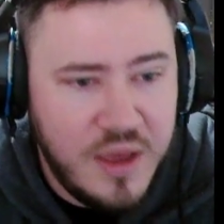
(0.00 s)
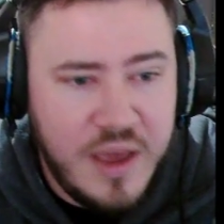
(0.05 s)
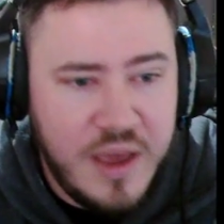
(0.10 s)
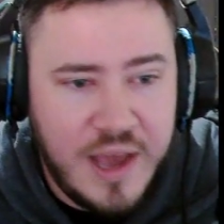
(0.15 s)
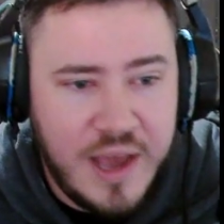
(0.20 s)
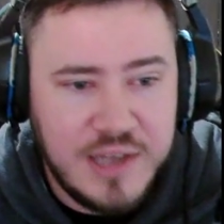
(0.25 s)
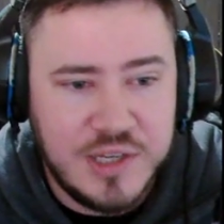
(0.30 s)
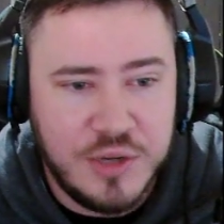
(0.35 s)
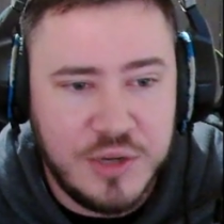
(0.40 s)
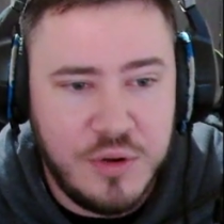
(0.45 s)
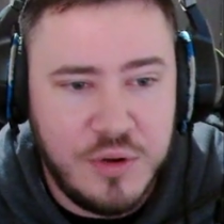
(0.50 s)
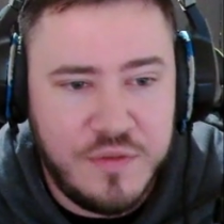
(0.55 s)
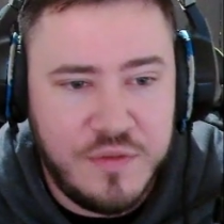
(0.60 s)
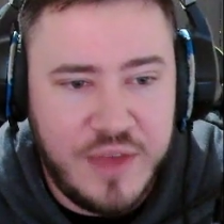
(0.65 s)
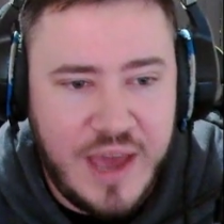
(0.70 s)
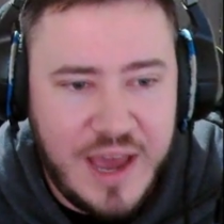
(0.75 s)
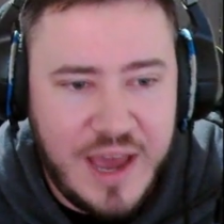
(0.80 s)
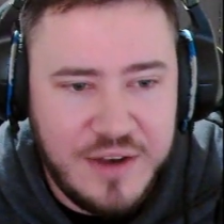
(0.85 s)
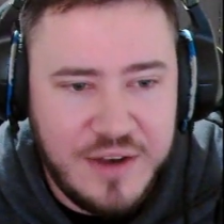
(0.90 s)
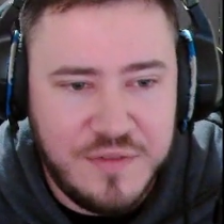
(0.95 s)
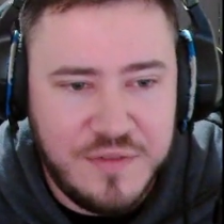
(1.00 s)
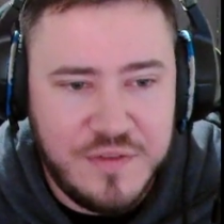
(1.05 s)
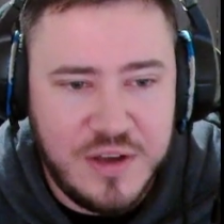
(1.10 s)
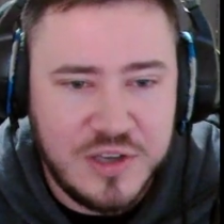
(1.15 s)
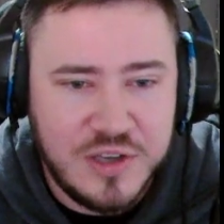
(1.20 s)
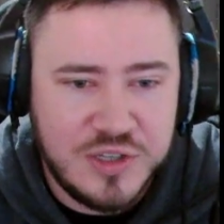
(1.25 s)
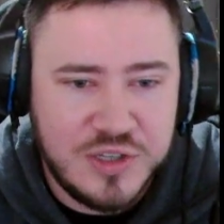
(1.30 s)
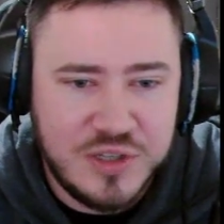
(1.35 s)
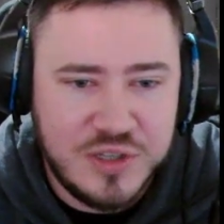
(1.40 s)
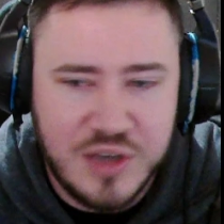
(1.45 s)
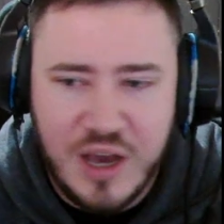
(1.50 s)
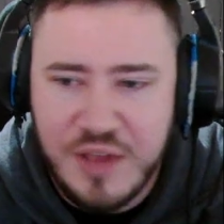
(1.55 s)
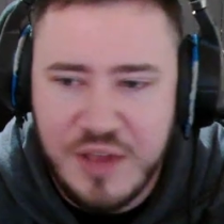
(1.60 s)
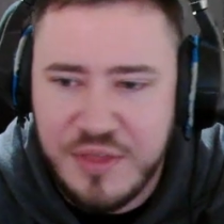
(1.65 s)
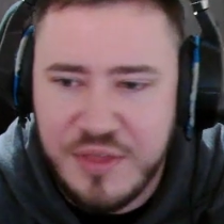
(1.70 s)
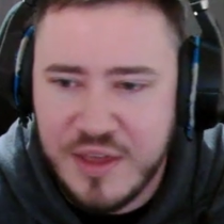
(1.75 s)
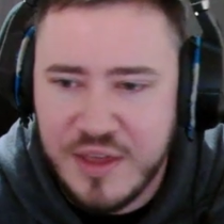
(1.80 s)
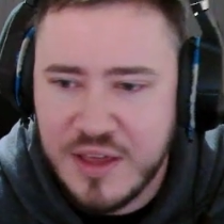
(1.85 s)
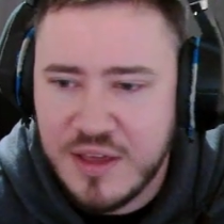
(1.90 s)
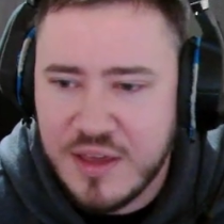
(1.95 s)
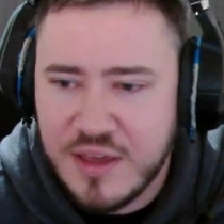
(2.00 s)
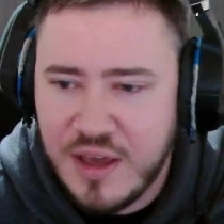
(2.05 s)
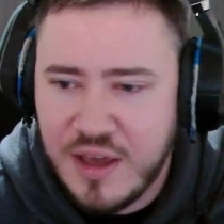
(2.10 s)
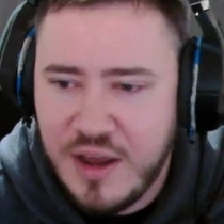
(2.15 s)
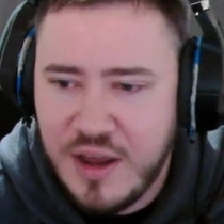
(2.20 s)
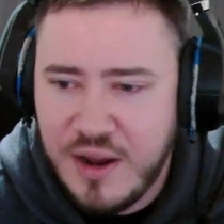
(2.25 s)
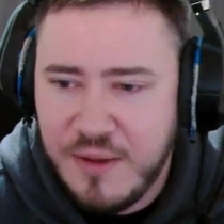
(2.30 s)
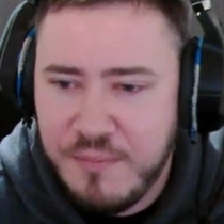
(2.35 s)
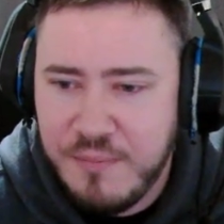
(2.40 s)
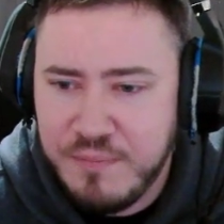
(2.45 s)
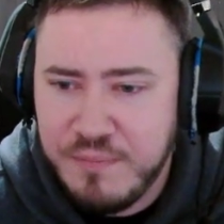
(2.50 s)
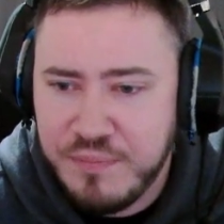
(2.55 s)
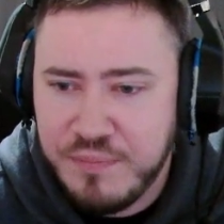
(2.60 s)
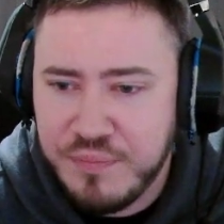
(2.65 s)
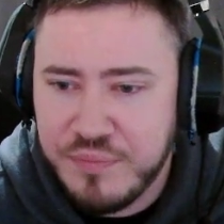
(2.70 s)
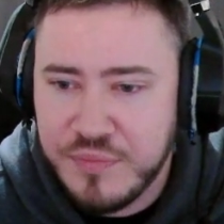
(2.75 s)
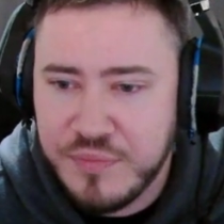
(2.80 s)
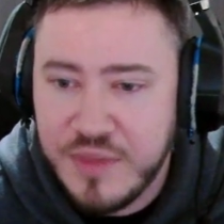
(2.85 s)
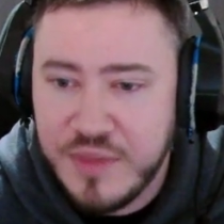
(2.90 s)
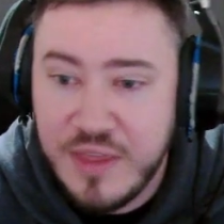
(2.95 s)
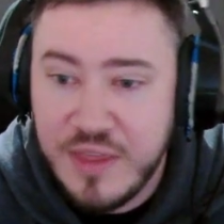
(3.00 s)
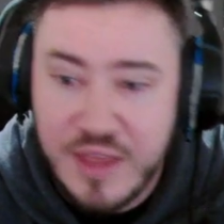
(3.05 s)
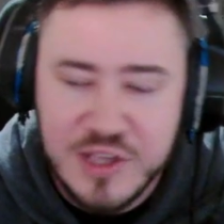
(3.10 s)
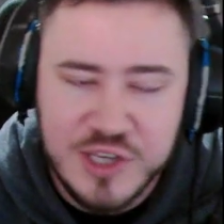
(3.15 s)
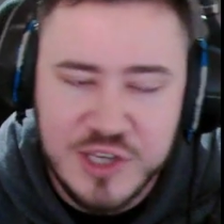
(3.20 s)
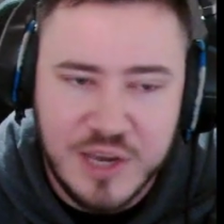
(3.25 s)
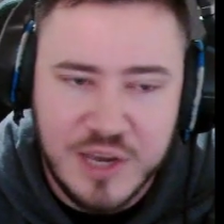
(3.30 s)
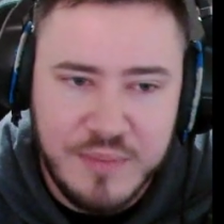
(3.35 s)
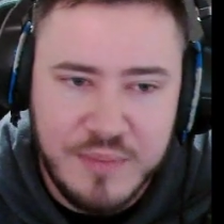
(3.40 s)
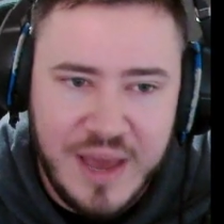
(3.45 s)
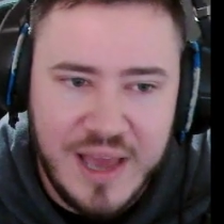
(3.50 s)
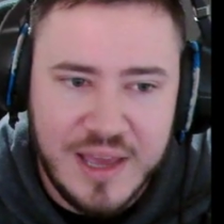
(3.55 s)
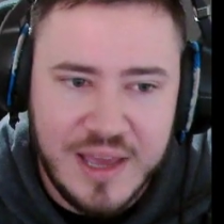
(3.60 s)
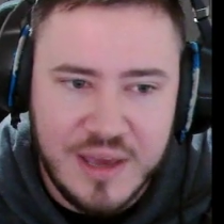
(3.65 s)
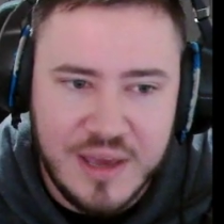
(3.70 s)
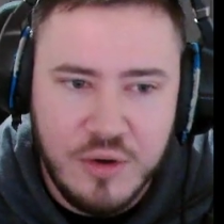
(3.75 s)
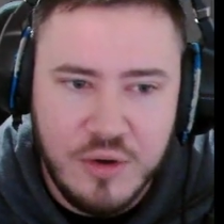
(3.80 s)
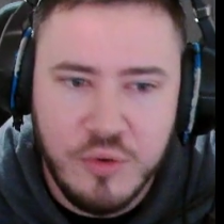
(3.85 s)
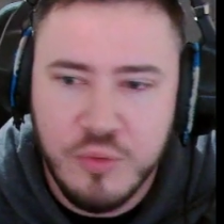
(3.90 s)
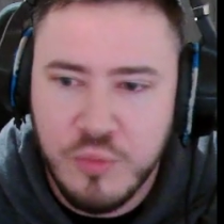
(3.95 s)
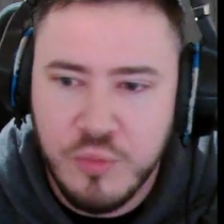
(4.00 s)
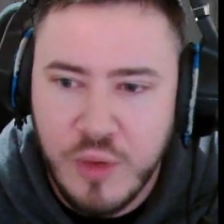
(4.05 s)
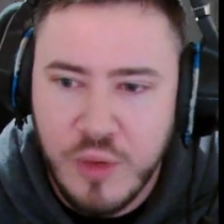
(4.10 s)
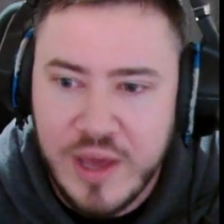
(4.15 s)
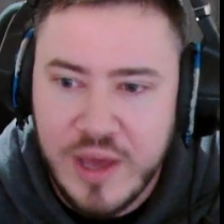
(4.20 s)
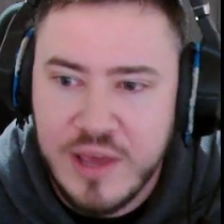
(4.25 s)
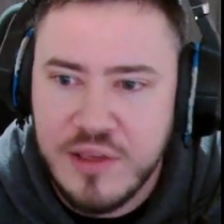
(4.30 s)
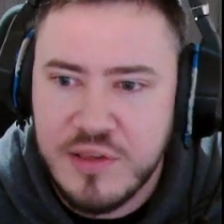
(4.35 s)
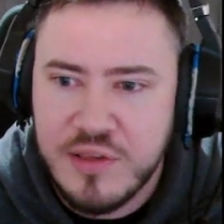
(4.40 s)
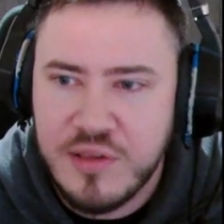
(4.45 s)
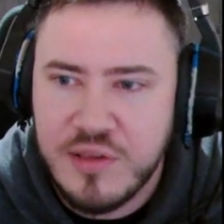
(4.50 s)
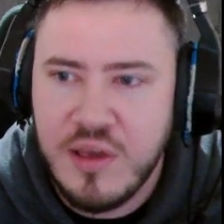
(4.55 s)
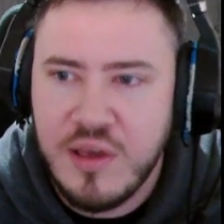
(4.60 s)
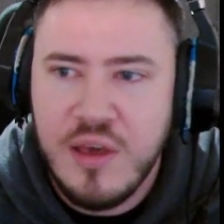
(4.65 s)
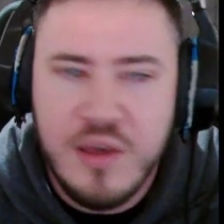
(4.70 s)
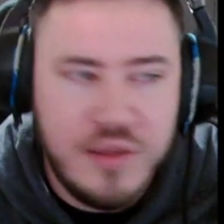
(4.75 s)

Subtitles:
And two, if they had a flush, I think they then check back always.